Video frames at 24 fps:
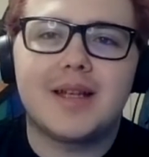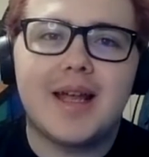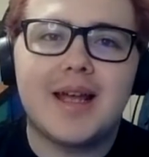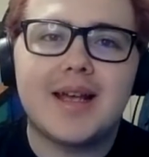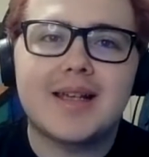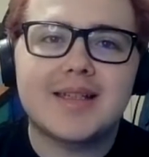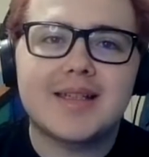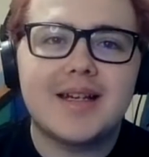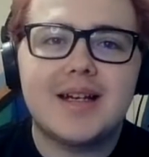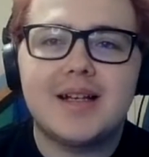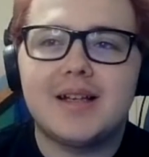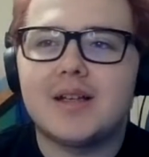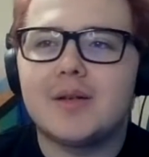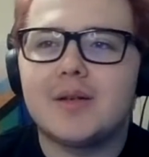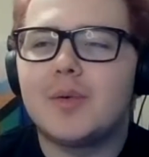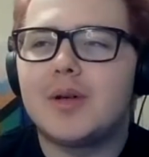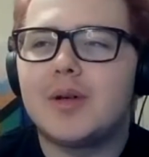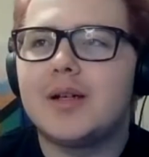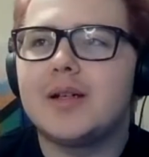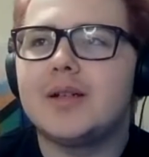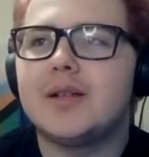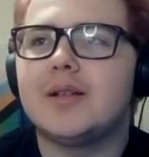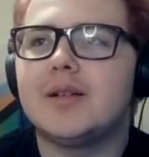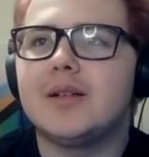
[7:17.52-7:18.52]
exactly,
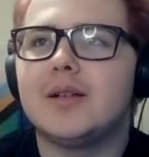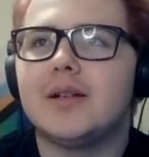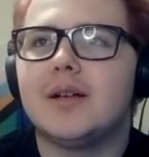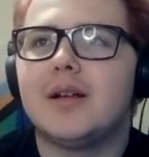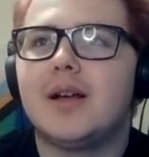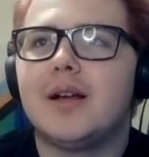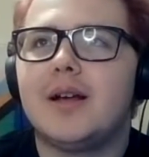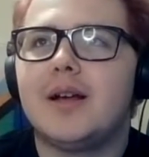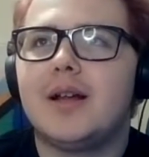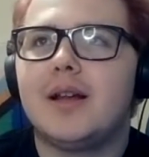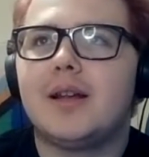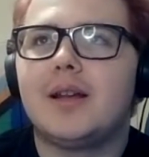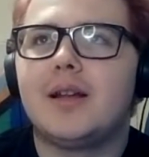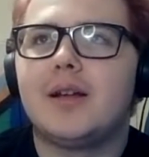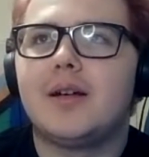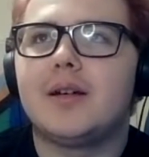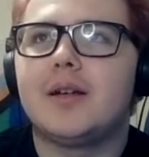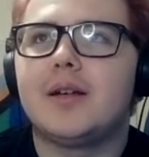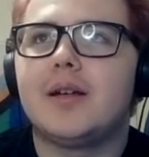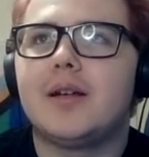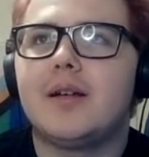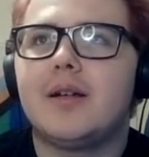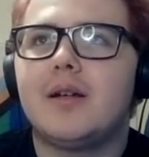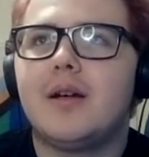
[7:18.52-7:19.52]
why not?
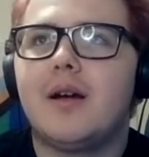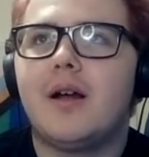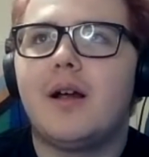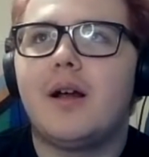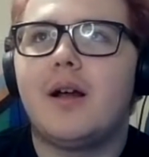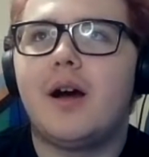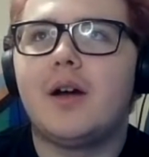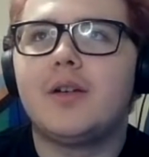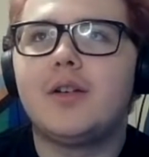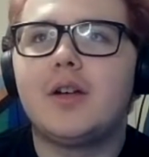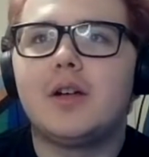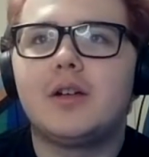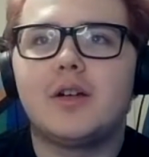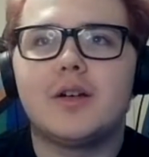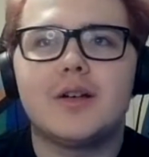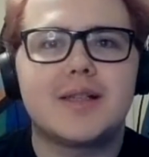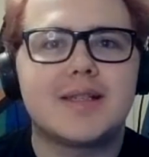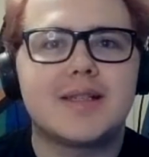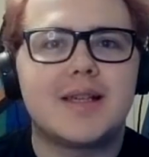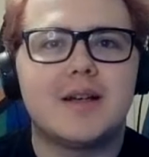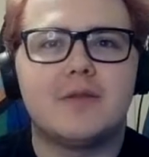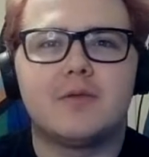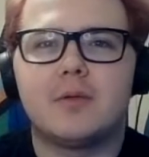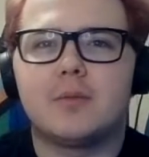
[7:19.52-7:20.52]
Like I know like
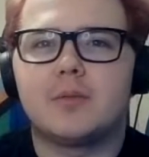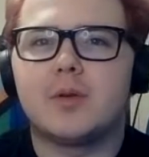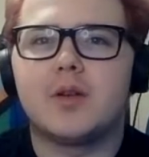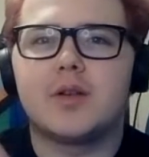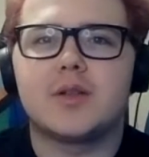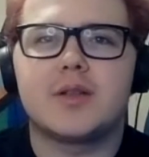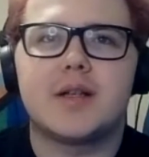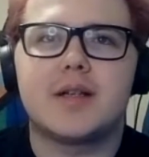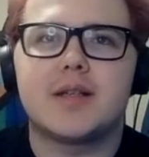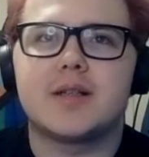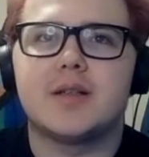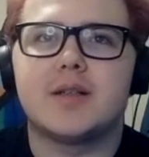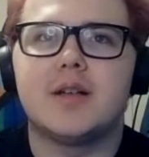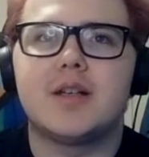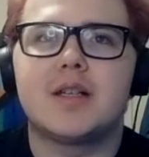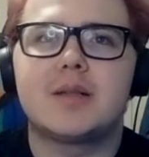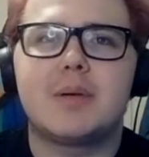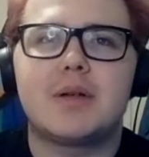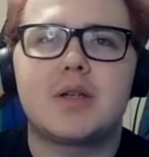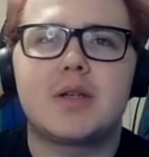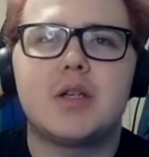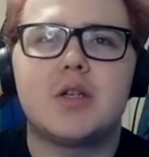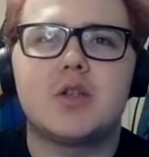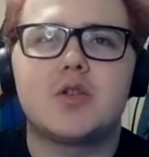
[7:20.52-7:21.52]
several projects, like
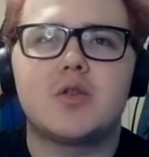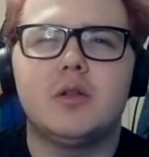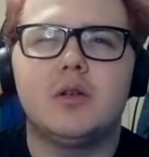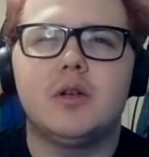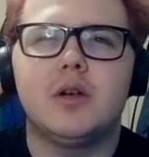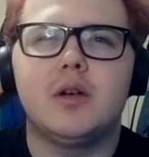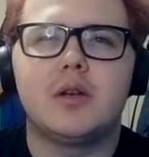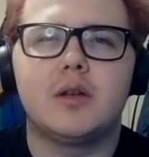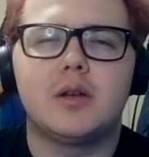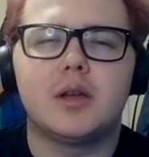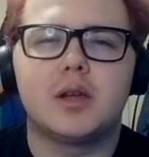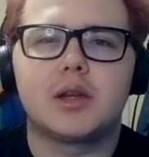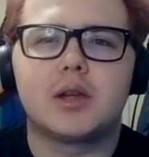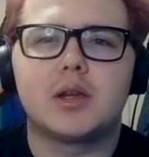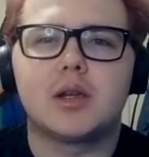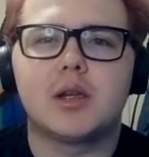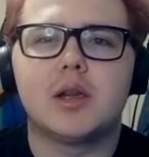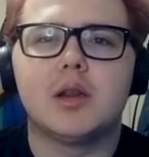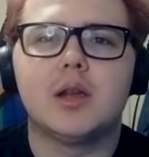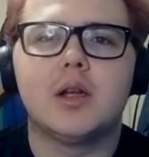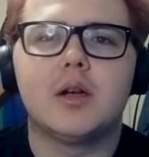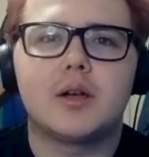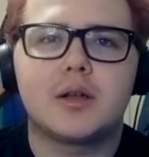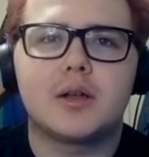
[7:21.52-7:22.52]
especially during like
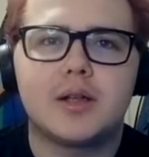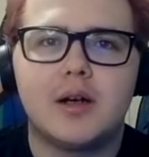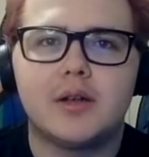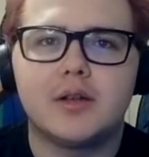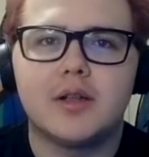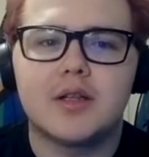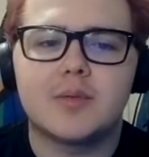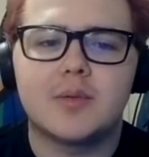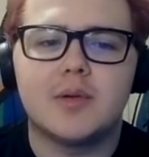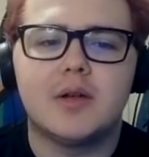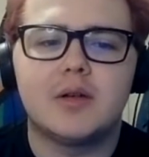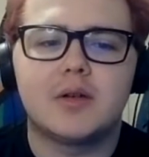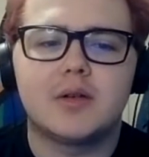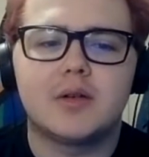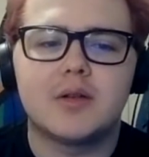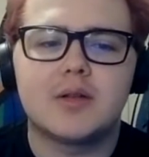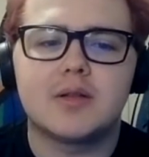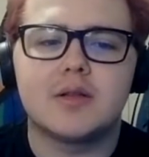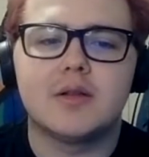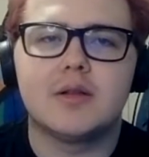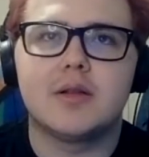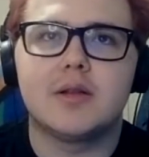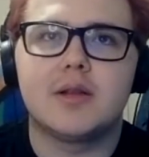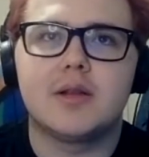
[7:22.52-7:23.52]
lockdown as well, because
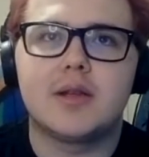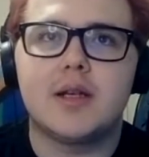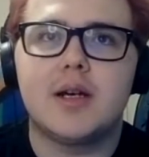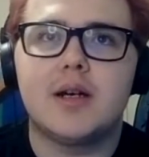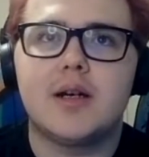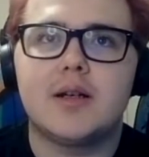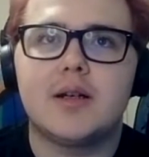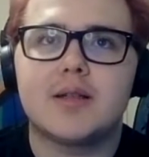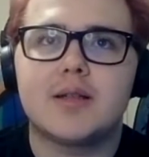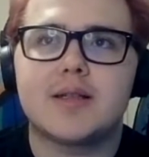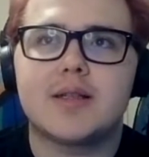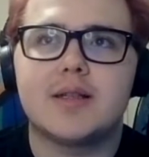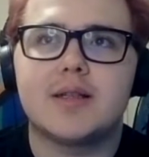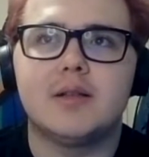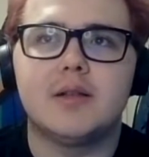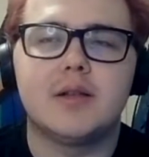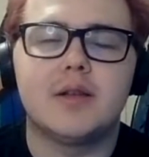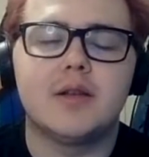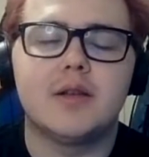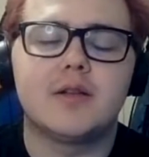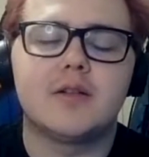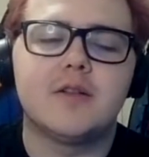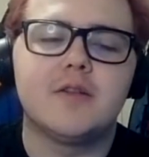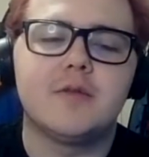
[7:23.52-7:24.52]
like the arts and like
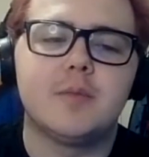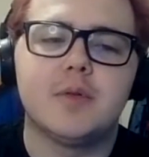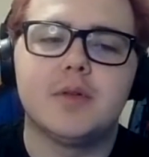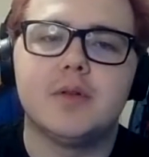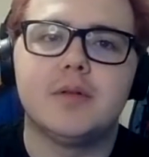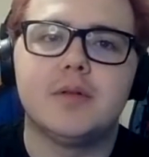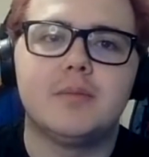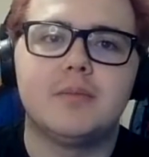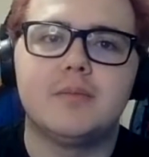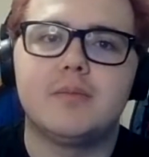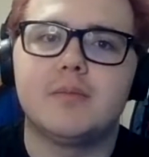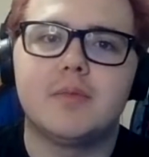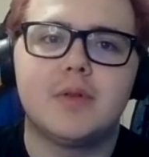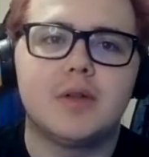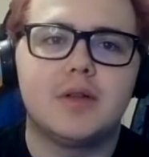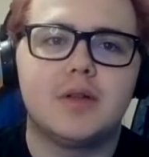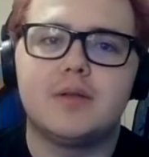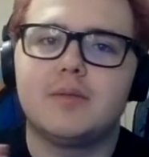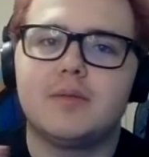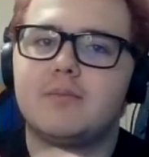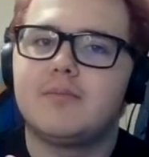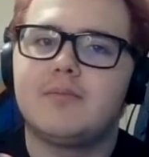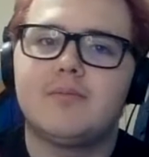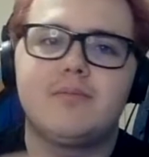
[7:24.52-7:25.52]
the government
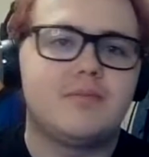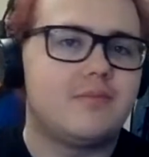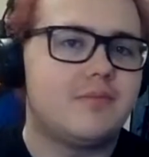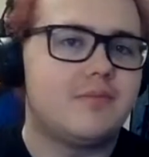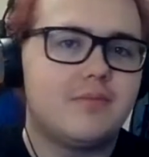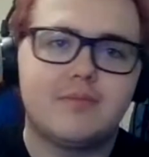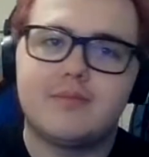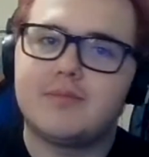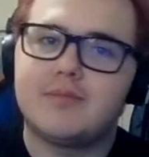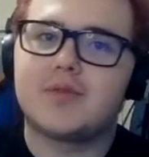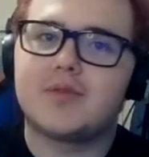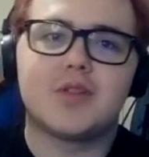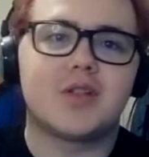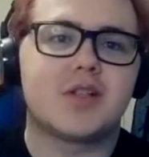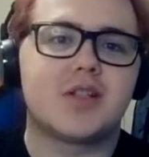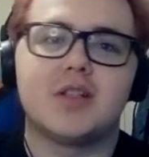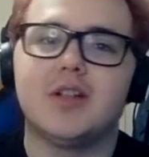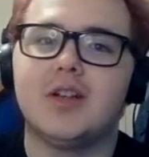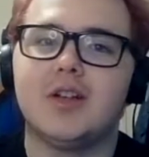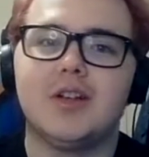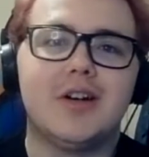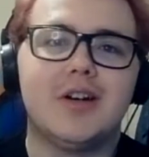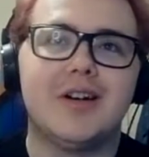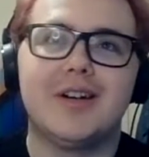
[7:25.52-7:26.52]
just
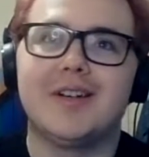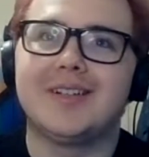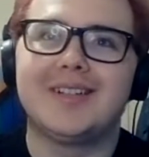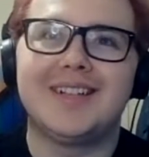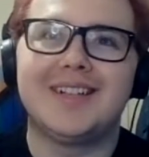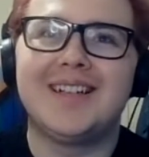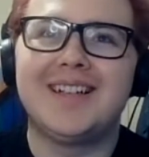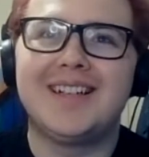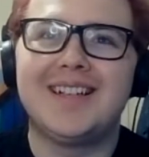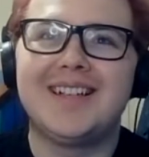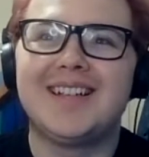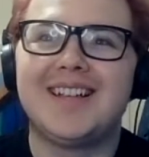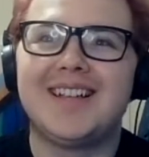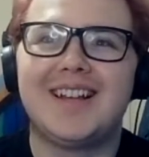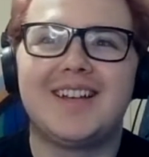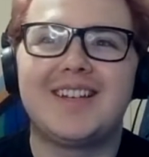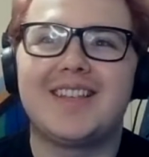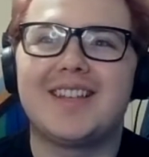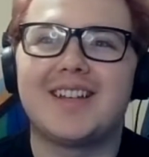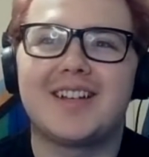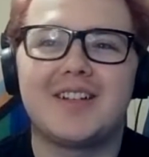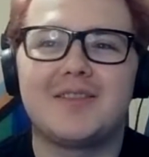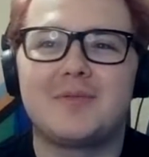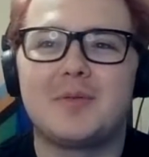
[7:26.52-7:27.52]
don't know. Like
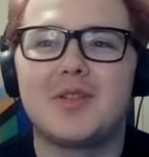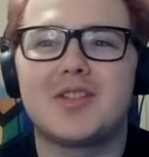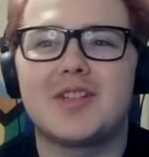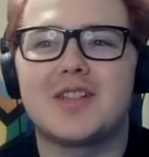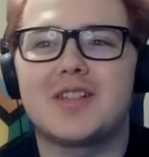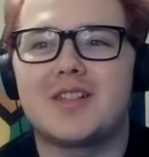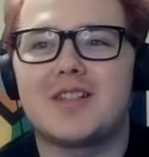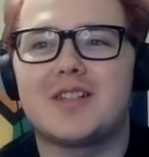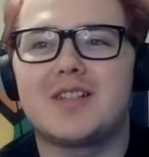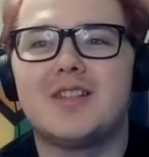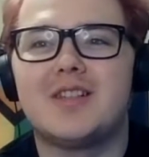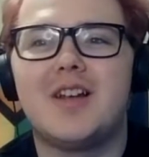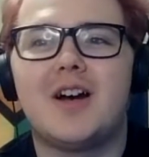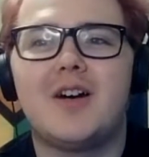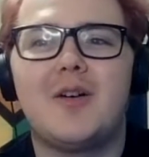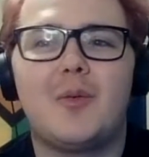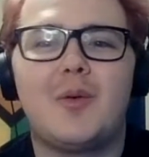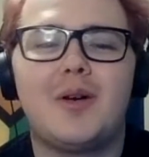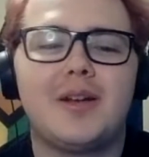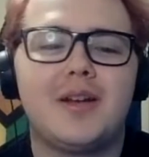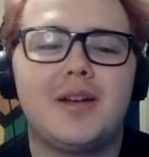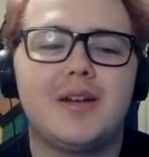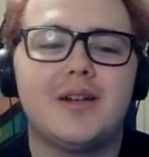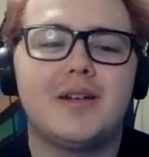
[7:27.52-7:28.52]
the government just does not
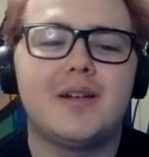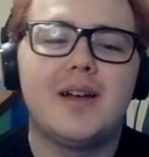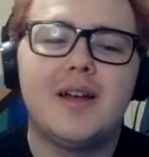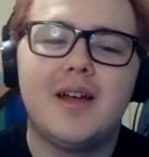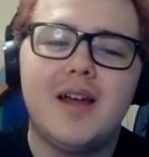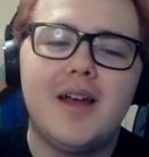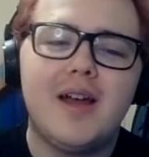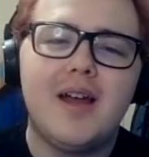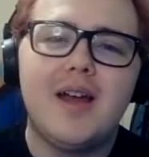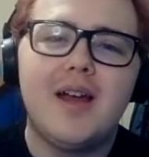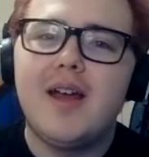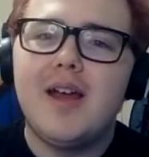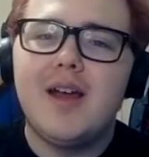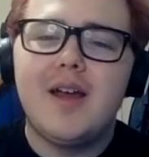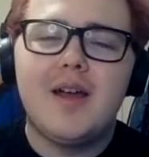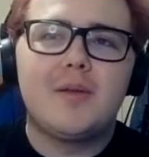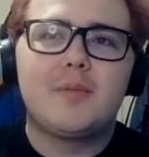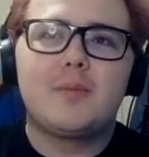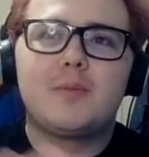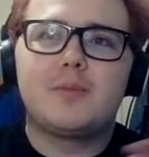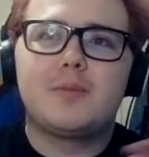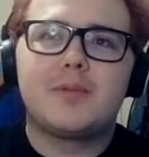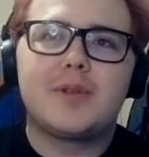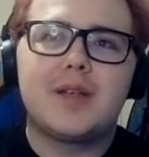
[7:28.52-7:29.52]
want to
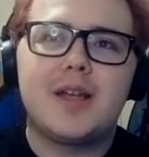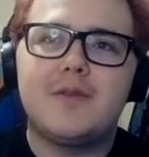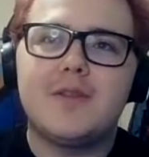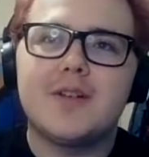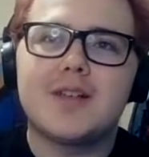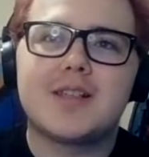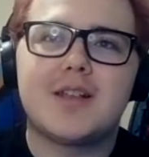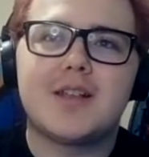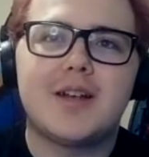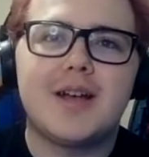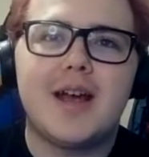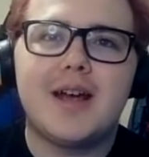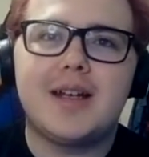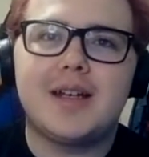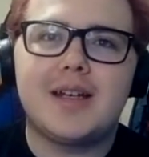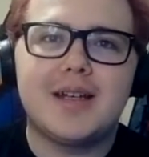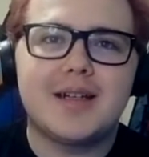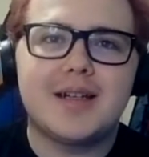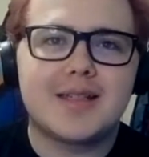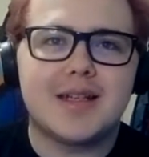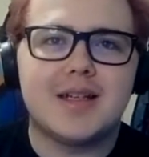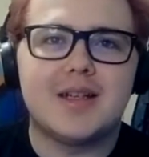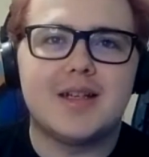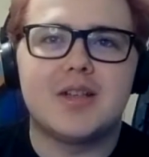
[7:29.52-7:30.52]
give us like any
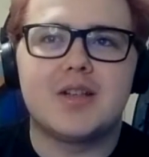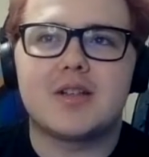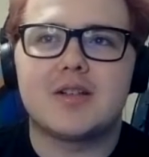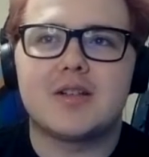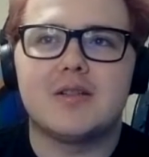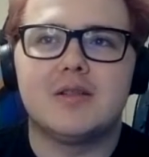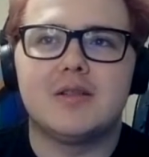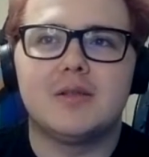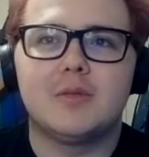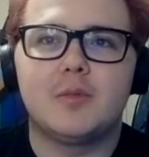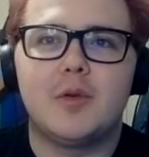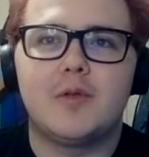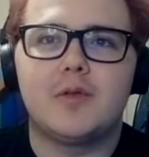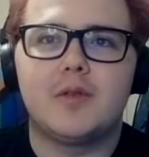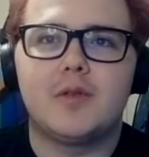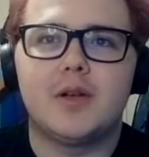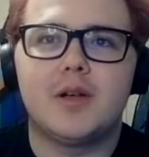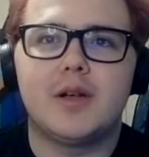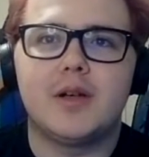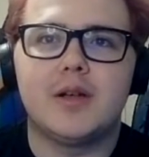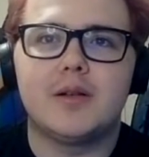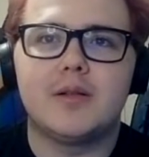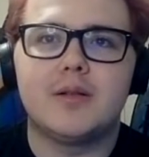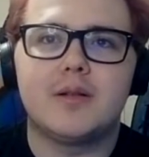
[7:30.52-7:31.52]
attention with
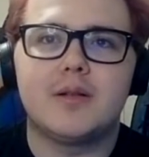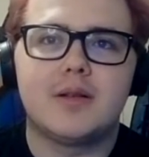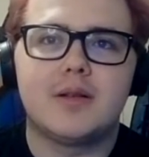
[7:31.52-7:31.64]
like